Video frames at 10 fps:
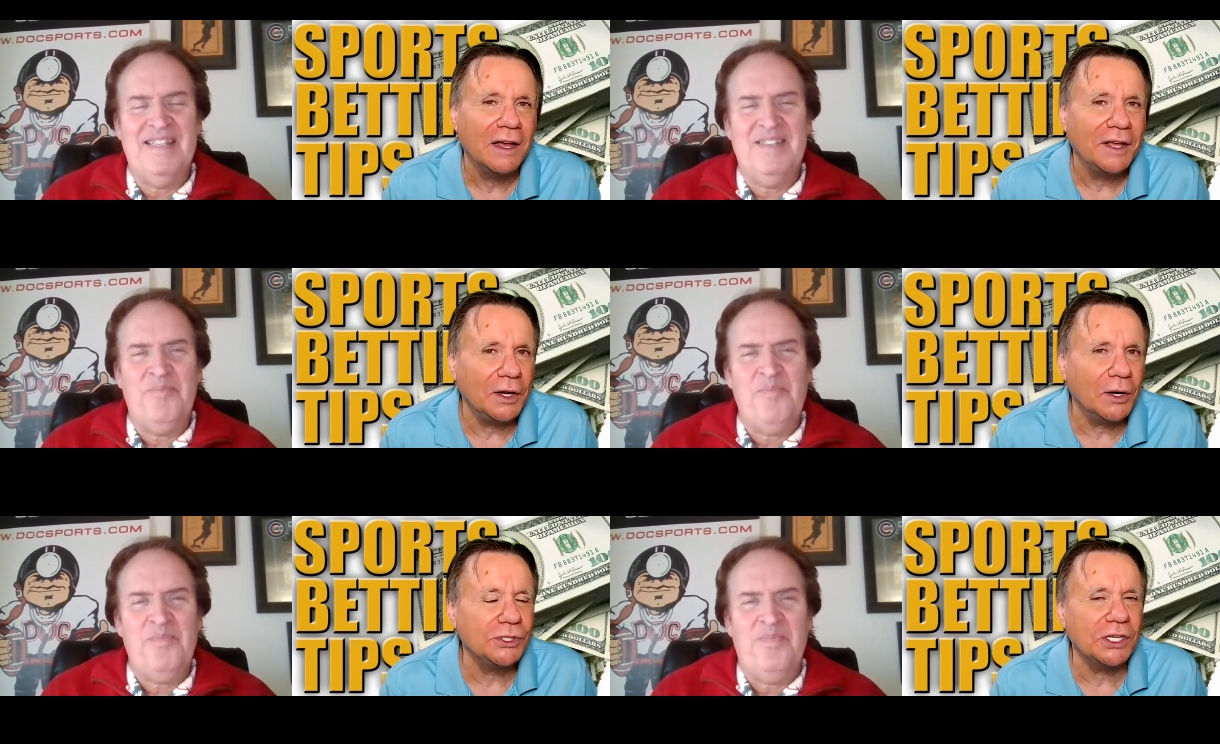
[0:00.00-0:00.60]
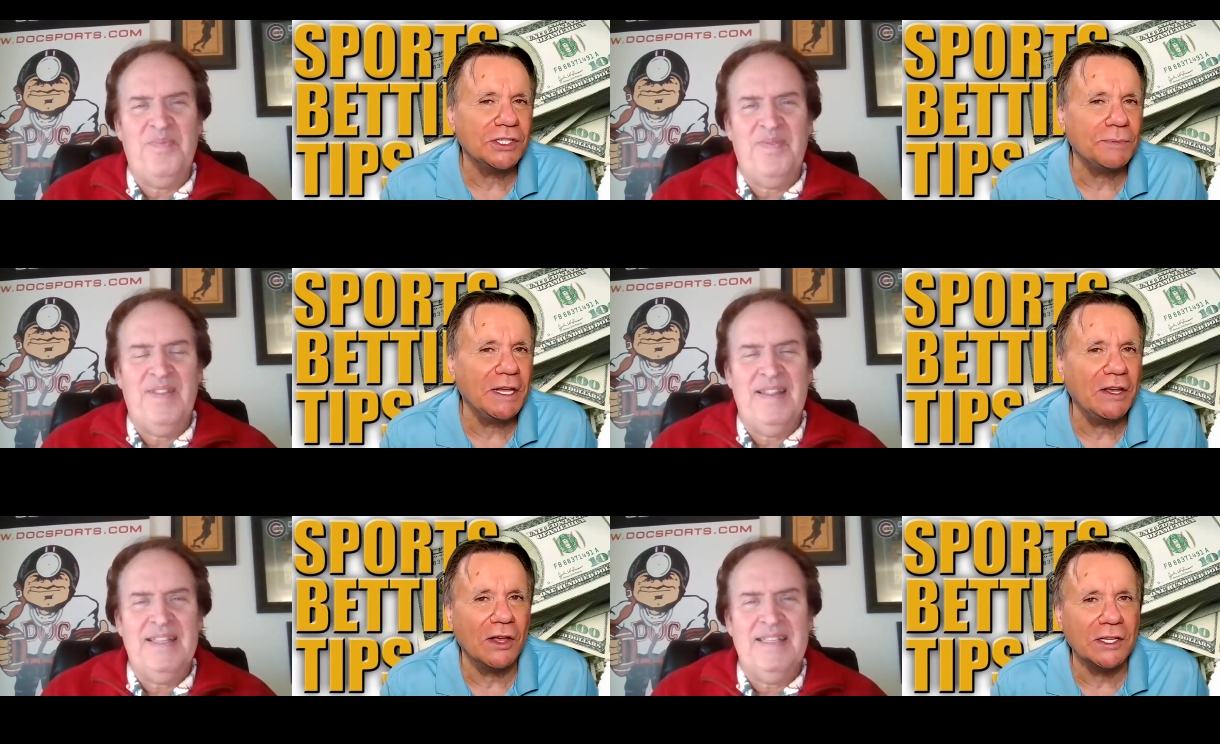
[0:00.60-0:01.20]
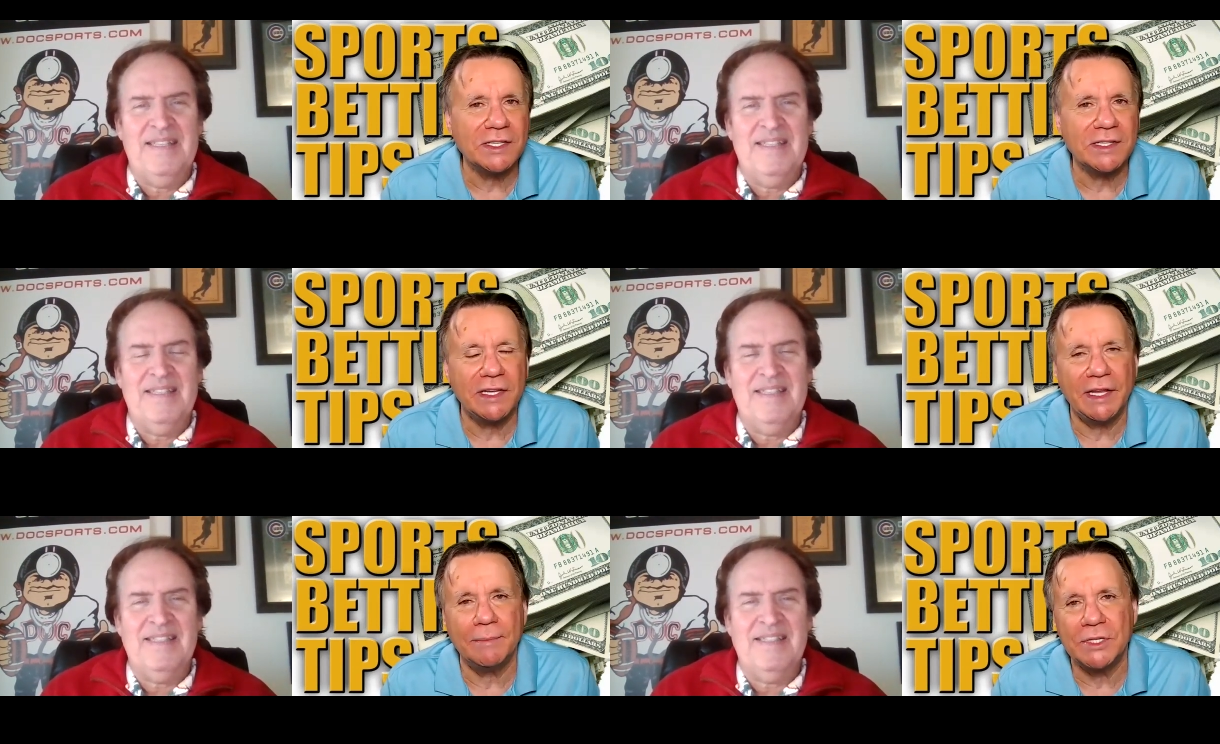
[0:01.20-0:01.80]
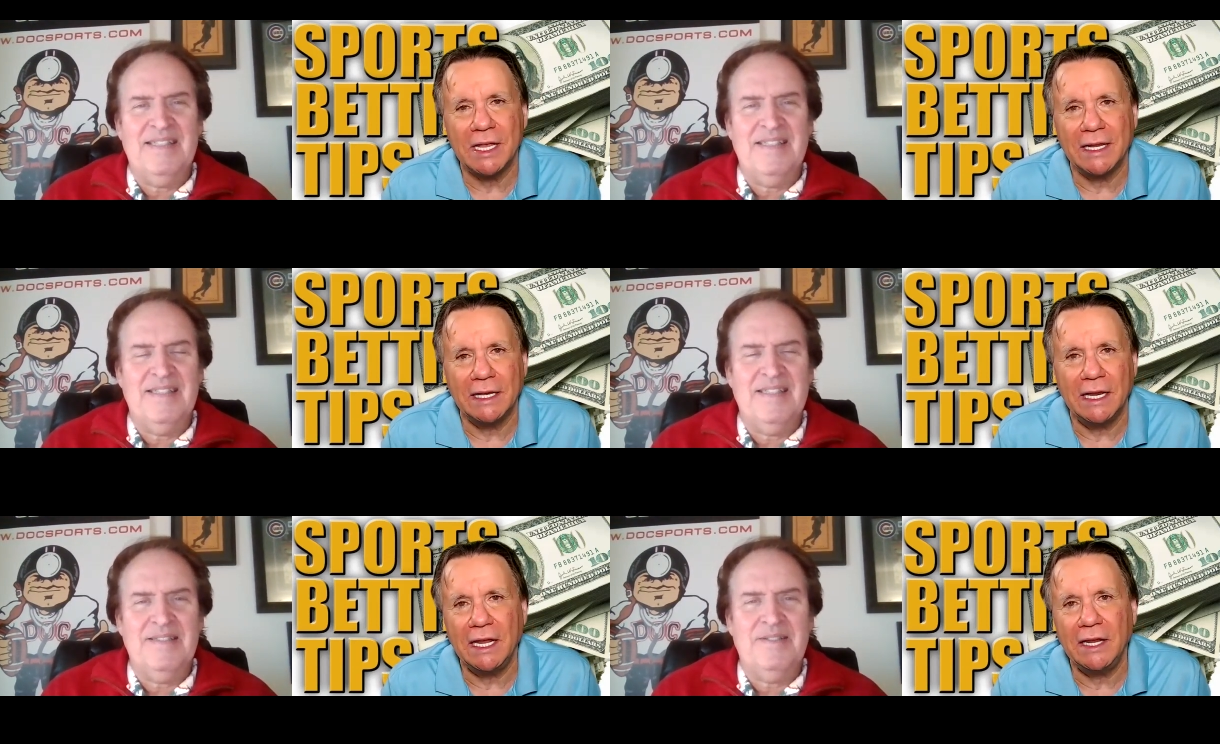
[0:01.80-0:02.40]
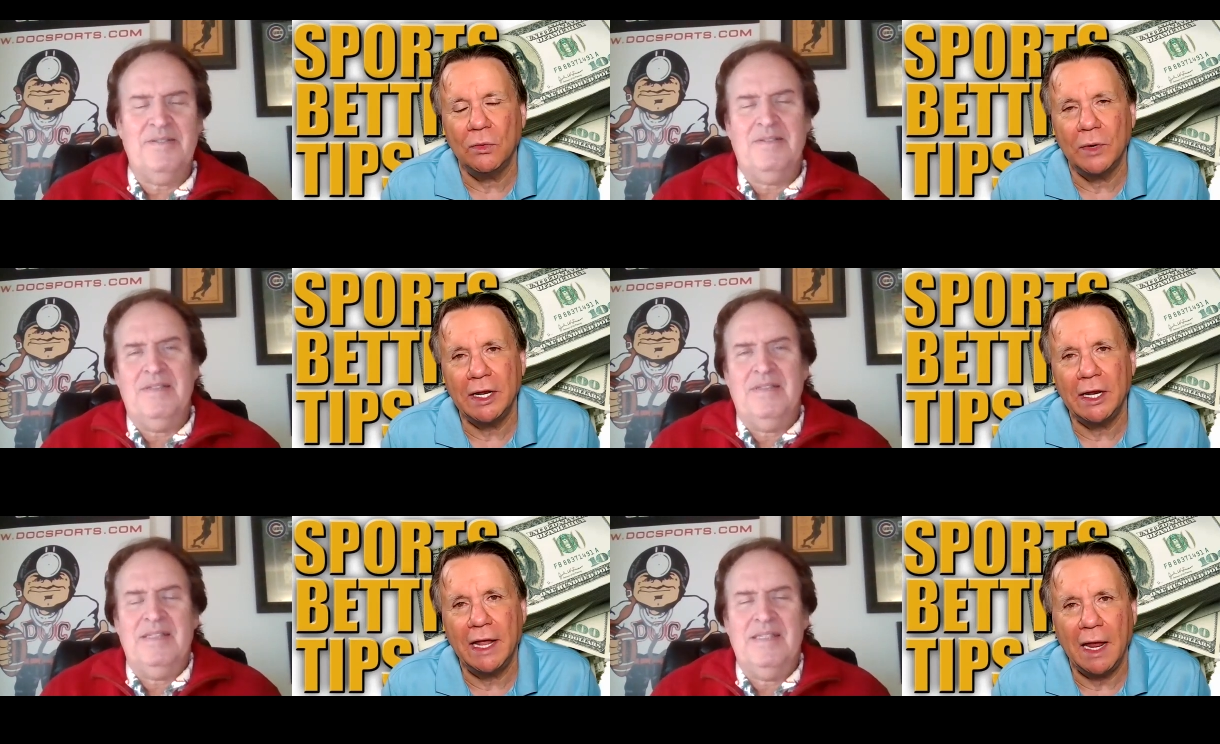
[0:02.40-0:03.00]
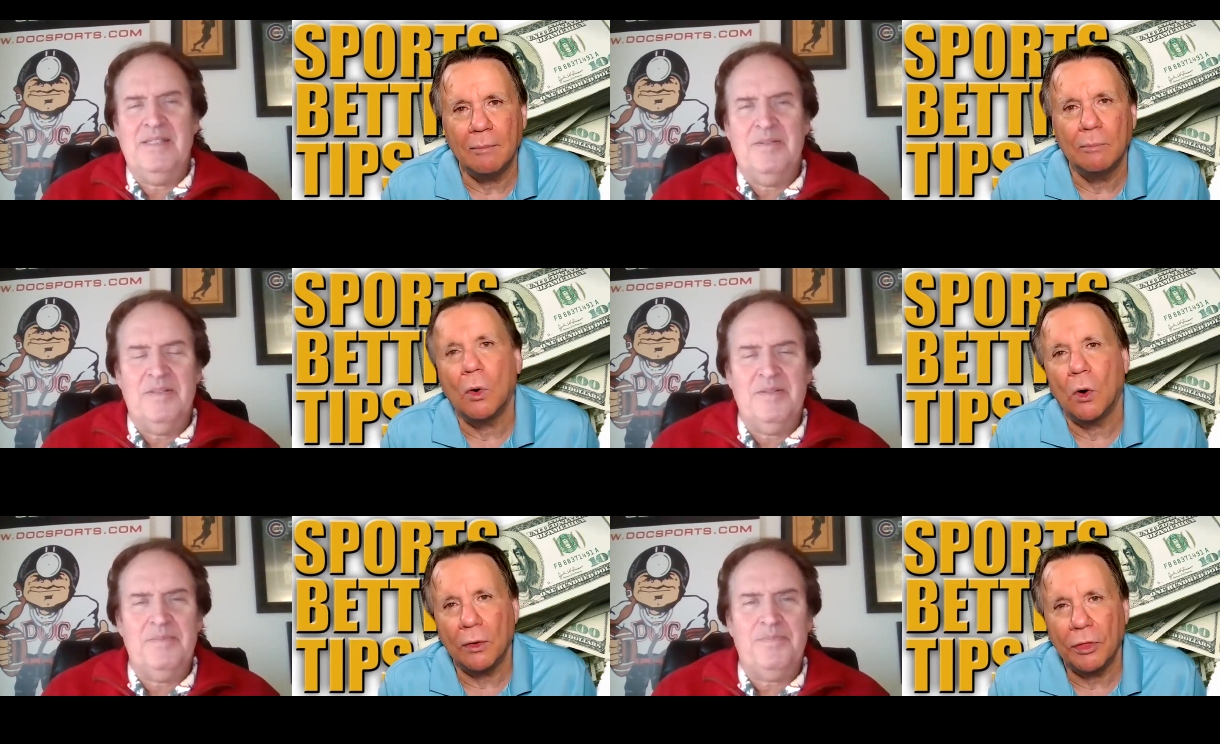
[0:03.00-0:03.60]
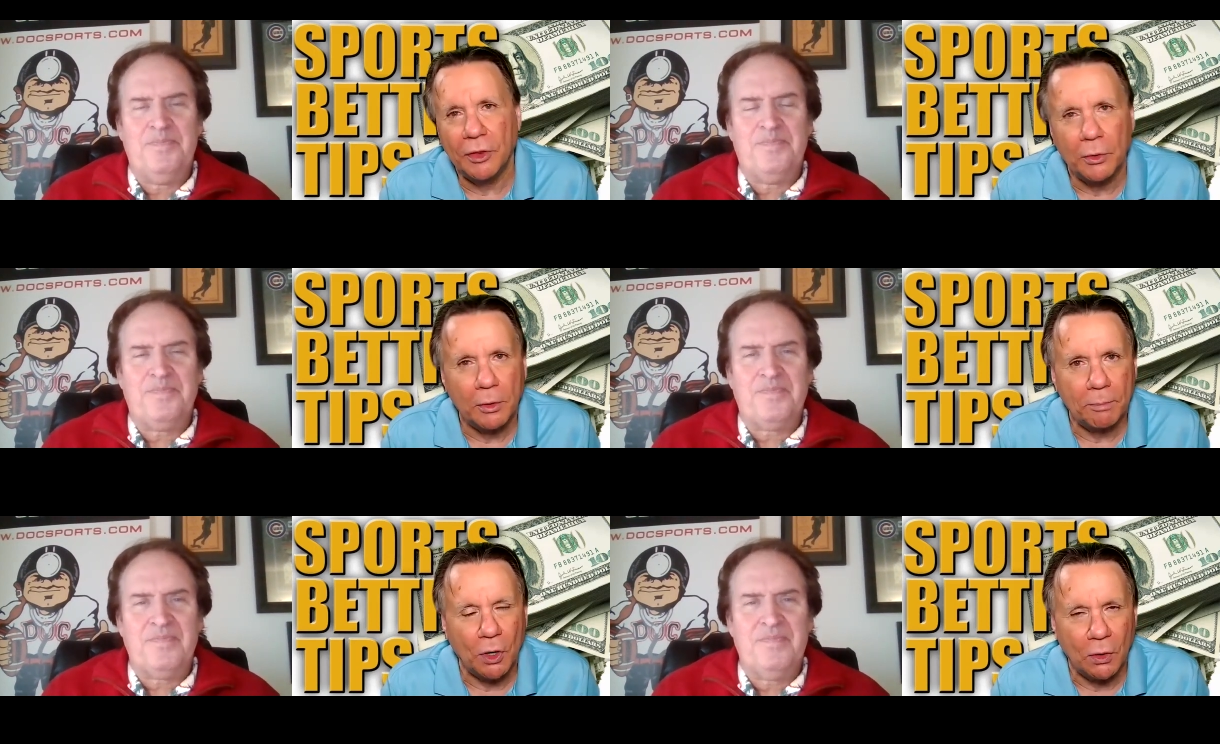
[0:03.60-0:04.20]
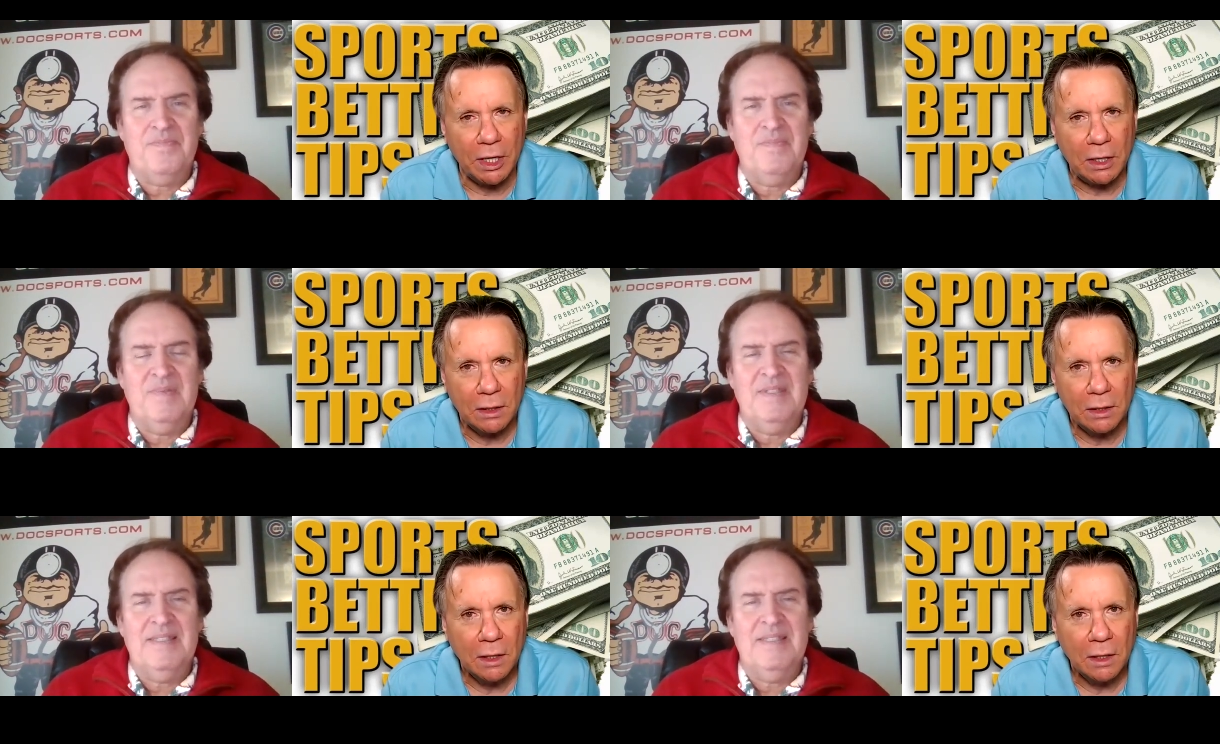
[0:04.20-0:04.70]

Speaker 1: you know, just because teams need to win the game more than their opponent